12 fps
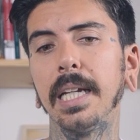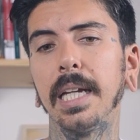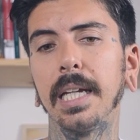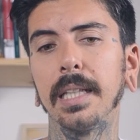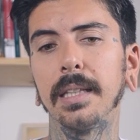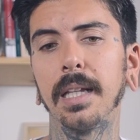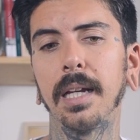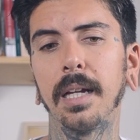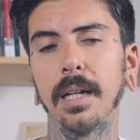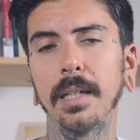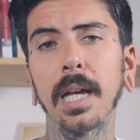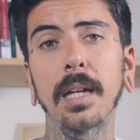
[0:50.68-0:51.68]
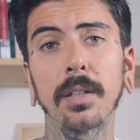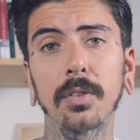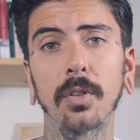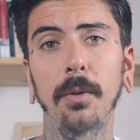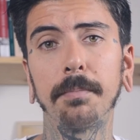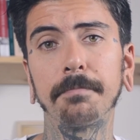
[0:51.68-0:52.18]
And yeah,
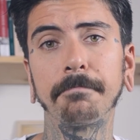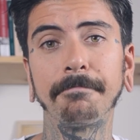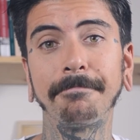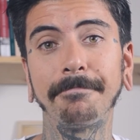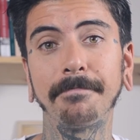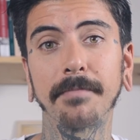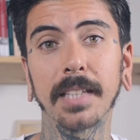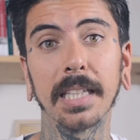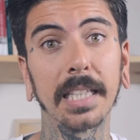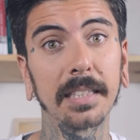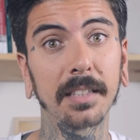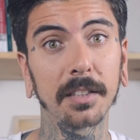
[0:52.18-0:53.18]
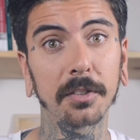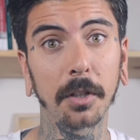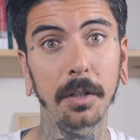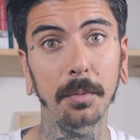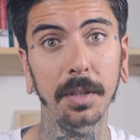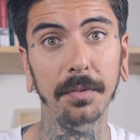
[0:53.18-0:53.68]
so let's get
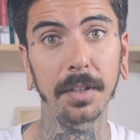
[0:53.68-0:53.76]
started with the